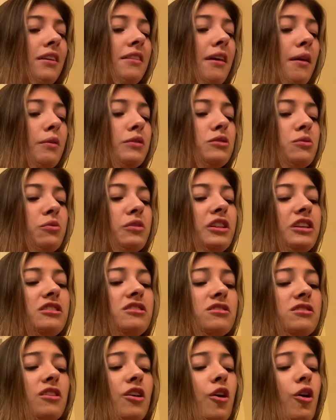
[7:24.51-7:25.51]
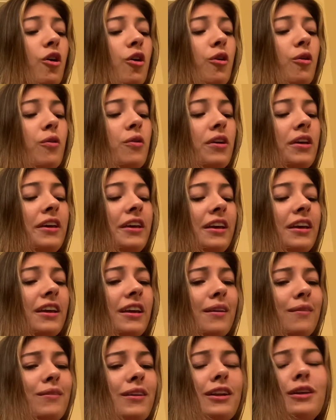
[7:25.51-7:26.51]
That was really slow.
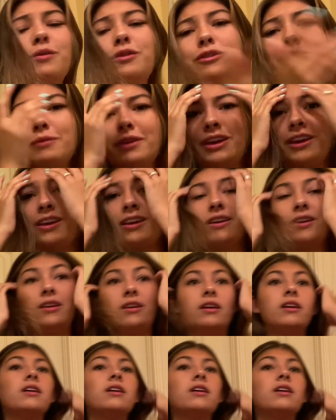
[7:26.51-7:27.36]
Get ready with me.